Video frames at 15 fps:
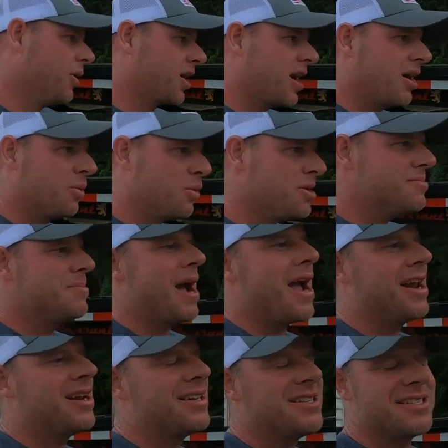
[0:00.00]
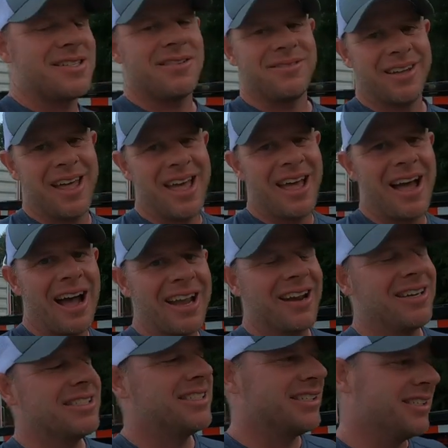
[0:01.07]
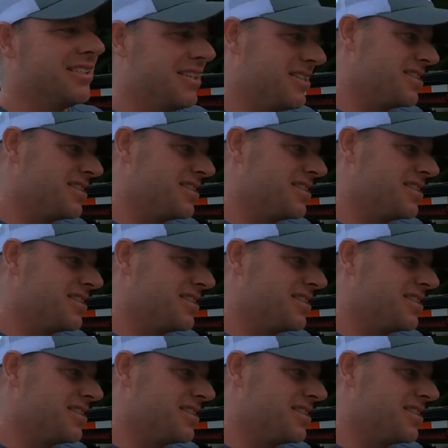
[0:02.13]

or kind of repainted and stuff like that. I guarantee